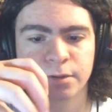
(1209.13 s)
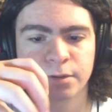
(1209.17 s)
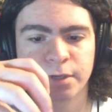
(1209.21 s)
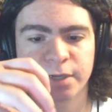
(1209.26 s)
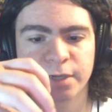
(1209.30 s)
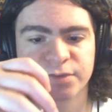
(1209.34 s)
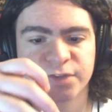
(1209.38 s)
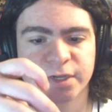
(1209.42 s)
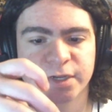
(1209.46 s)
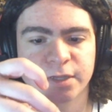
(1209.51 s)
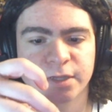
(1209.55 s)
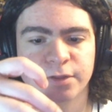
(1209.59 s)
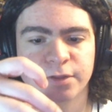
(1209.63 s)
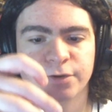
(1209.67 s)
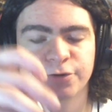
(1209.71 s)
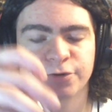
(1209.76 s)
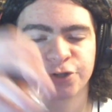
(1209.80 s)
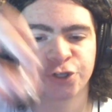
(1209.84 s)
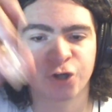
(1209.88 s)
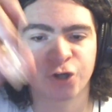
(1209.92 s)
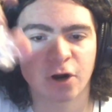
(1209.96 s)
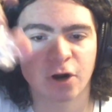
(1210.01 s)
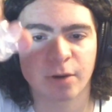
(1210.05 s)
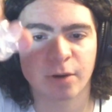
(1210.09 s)
It's like a little
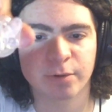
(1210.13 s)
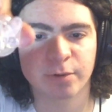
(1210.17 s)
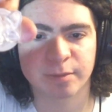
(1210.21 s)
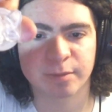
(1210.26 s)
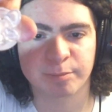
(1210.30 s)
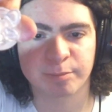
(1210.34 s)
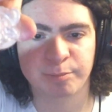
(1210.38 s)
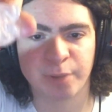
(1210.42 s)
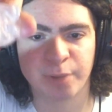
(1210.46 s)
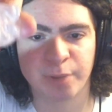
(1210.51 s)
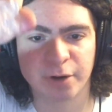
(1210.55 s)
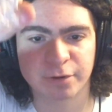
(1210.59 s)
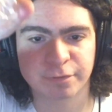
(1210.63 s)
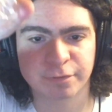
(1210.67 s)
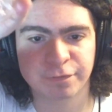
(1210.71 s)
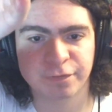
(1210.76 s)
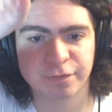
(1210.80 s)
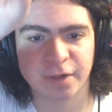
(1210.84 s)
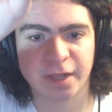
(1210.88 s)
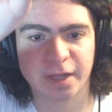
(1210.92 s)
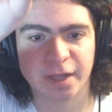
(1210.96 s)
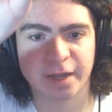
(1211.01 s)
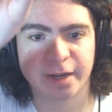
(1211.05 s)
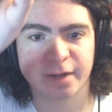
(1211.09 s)
jar with a
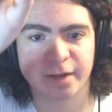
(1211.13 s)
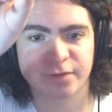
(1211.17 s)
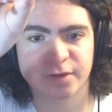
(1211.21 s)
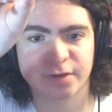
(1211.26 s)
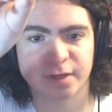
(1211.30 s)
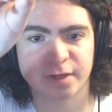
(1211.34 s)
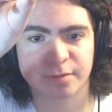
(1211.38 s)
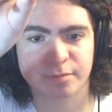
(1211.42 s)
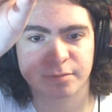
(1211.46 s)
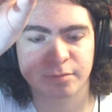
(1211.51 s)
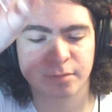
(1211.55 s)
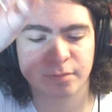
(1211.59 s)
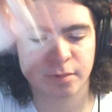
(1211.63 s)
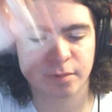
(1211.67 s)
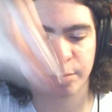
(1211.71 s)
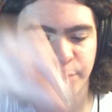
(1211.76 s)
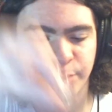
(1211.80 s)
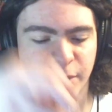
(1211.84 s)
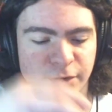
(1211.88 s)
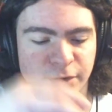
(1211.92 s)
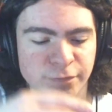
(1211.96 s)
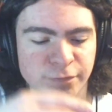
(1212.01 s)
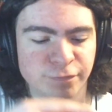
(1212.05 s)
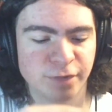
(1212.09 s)
butterfly. It's like a
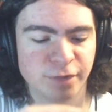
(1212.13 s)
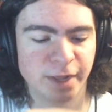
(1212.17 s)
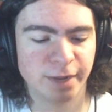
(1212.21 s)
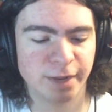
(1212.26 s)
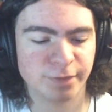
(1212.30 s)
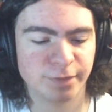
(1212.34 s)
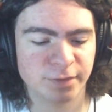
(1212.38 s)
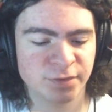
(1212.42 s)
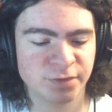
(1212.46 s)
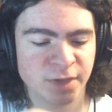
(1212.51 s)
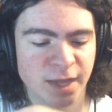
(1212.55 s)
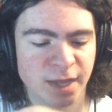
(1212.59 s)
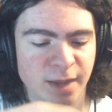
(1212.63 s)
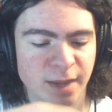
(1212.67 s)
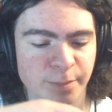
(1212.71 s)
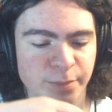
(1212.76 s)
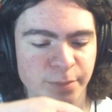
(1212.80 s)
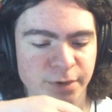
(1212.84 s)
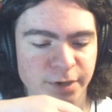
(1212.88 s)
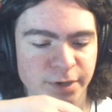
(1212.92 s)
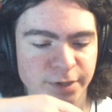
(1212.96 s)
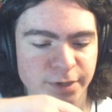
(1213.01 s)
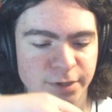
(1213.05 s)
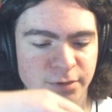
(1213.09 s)
butterfly on the top,
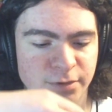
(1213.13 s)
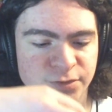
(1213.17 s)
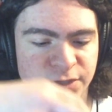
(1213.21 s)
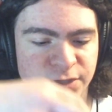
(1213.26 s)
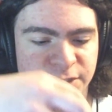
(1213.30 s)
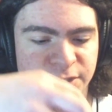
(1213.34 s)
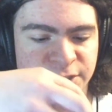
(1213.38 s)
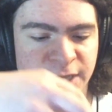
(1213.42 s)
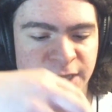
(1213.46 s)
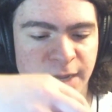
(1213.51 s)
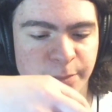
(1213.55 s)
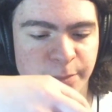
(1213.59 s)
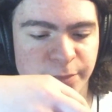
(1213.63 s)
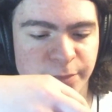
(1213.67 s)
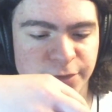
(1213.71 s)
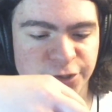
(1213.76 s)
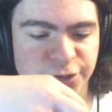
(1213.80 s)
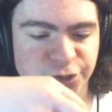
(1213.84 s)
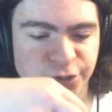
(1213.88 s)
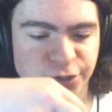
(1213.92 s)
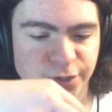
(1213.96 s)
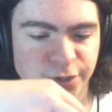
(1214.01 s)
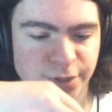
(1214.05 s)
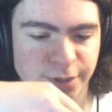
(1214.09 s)
and it goes on top of the
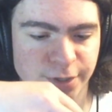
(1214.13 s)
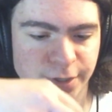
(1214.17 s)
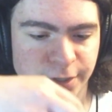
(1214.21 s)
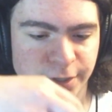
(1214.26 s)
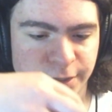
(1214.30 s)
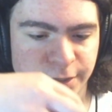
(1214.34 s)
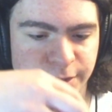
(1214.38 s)
jar.